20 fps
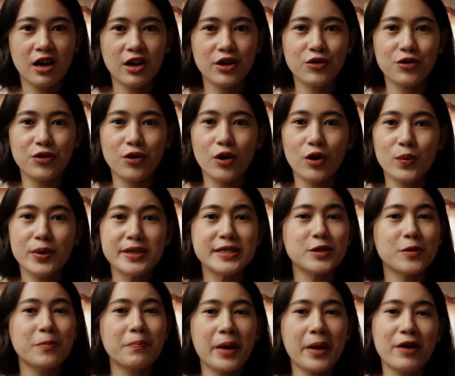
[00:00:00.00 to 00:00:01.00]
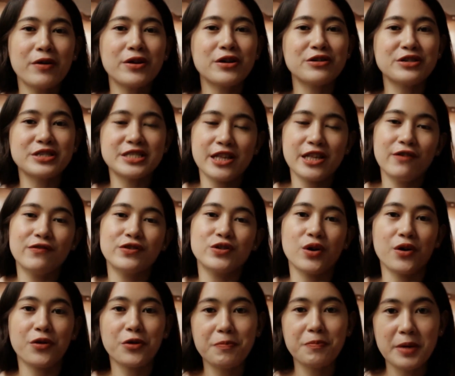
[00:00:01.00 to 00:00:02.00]
you're always comparing yourself
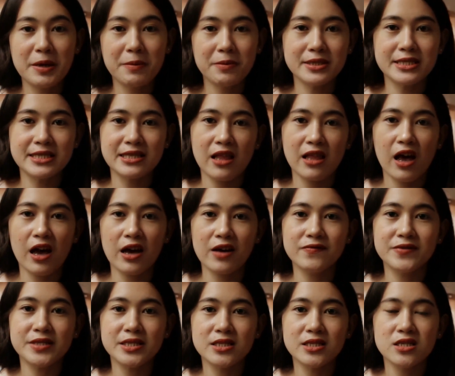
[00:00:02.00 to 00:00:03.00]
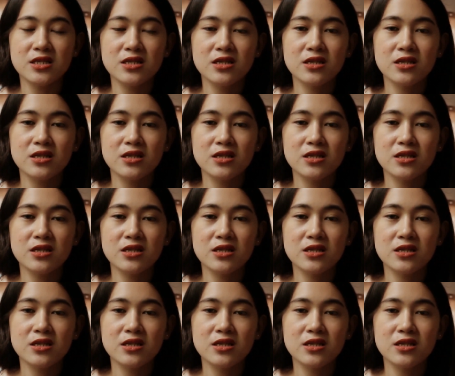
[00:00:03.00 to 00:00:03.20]
to other people's lives?